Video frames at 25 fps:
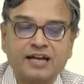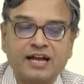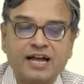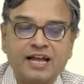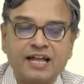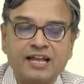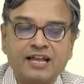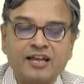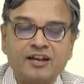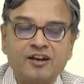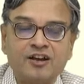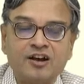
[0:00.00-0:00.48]

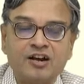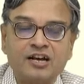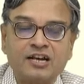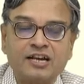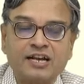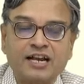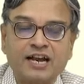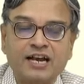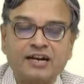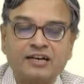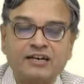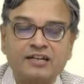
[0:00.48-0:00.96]
I cannot
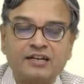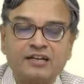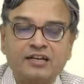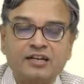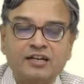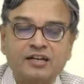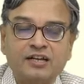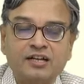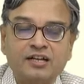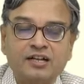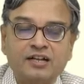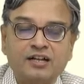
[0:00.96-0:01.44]
cut
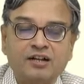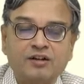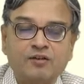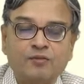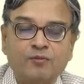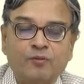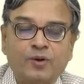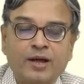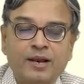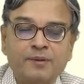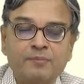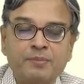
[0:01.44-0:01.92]

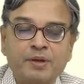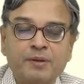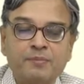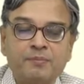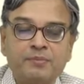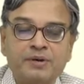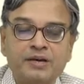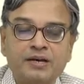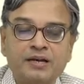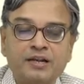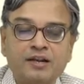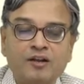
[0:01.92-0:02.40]
one
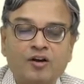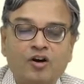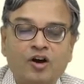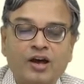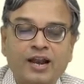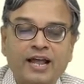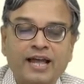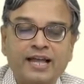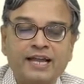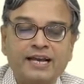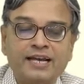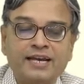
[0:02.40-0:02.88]
member or
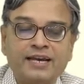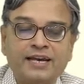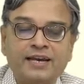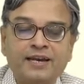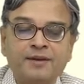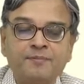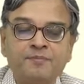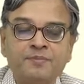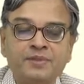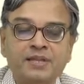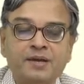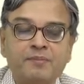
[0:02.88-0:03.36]
I
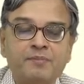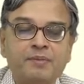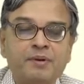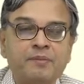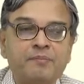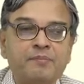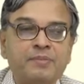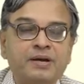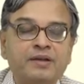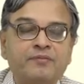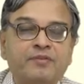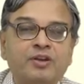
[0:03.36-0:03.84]
trim the member.